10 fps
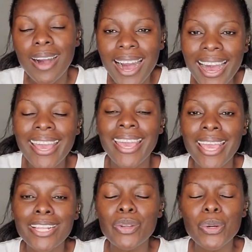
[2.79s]
I
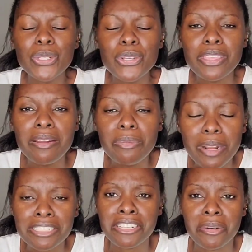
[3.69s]
hate going to the
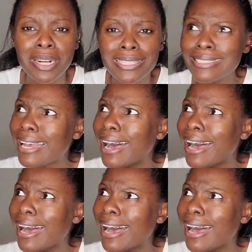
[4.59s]
restaurant.